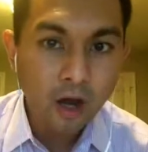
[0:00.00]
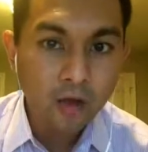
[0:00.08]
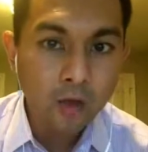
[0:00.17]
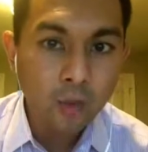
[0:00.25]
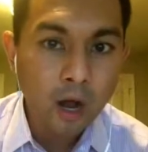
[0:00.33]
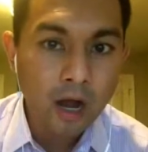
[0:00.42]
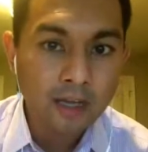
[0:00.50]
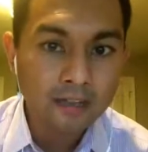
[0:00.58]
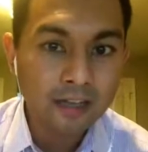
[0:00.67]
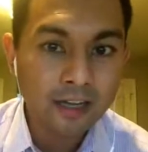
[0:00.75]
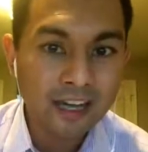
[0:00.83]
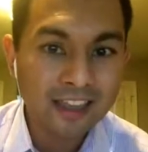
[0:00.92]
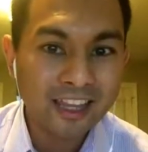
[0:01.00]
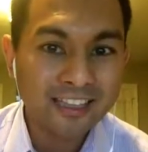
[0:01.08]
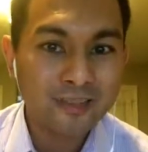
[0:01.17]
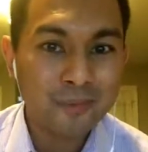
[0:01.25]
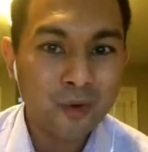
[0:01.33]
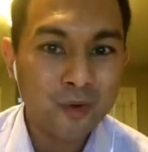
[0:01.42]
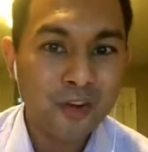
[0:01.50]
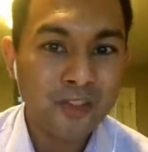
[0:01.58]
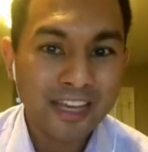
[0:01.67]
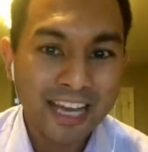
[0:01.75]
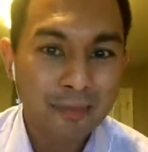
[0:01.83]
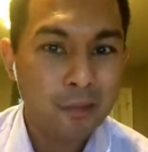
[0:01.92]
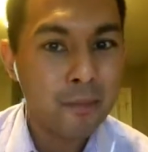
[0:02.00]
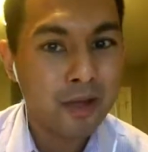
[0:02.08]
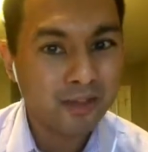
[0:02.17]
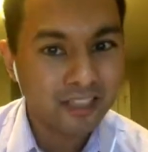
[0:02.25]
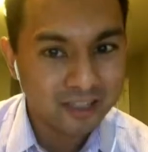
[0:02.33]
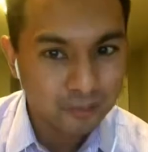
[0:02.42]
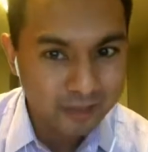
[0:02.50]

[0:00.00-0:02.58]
Otherwise, I'd like to move on the capabilities